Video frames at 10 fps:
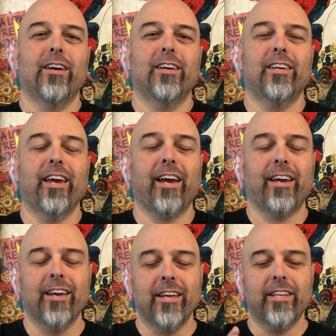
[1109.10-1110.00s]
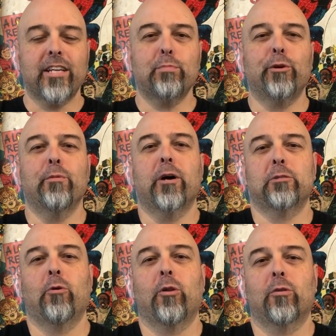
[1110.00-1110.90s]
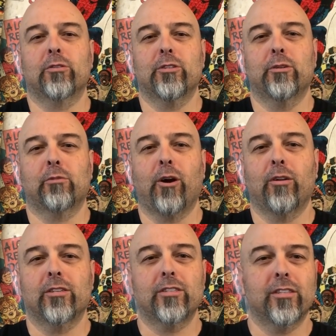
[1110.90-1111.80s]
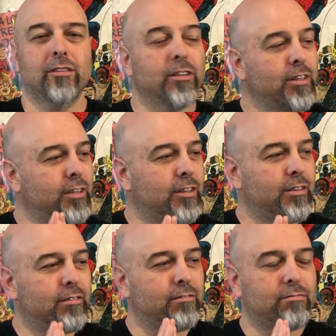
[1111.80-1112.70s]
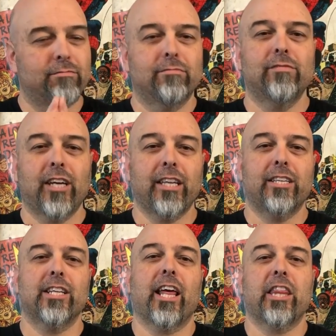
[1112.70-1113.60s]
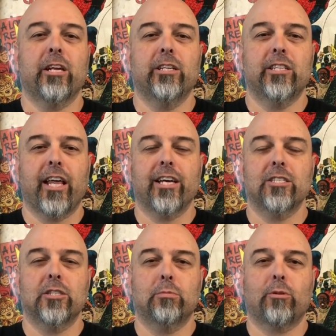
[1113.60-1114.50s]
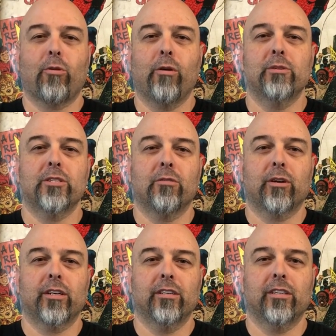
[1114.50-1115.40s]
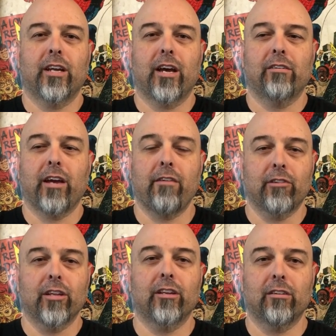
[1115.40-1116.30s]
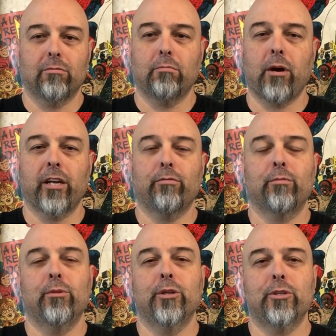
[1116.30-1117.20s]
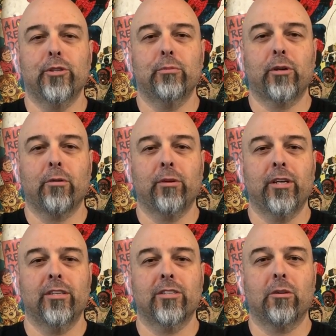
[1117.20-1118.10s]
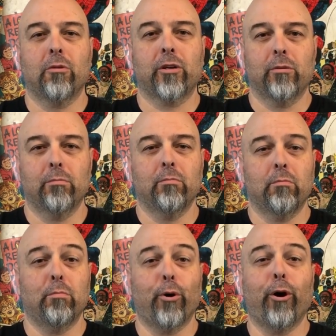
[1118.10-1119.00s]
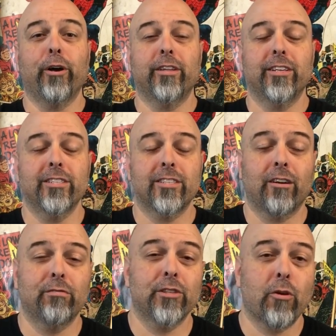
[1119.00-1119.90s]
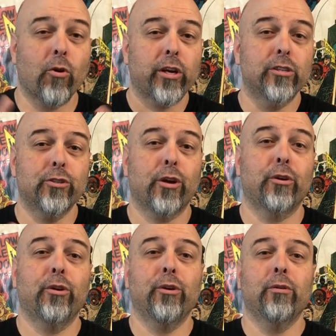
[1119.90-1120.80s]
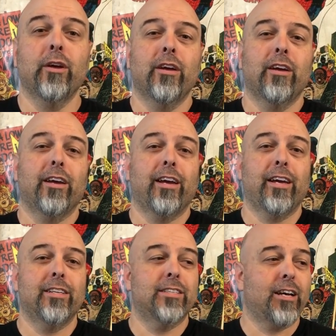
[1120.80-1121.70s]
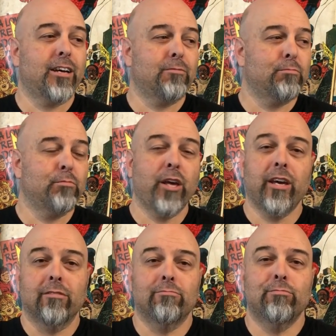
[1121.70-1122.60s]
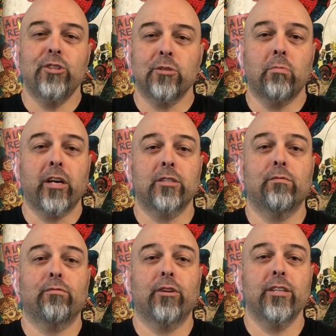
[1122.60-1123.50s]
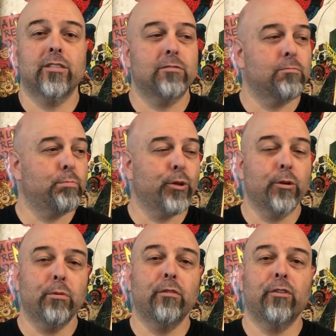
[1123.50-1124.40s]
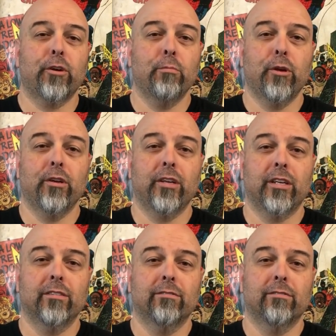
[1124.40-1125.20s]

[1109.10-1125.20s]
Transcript: yeah, that's pretty much my long-term goal, is to get to that 1,000 subscribers so I can have a little money from YouTube coming in, so I can buy this stuff, so I can show you, and yeah, just make some friends and build a bit of a community.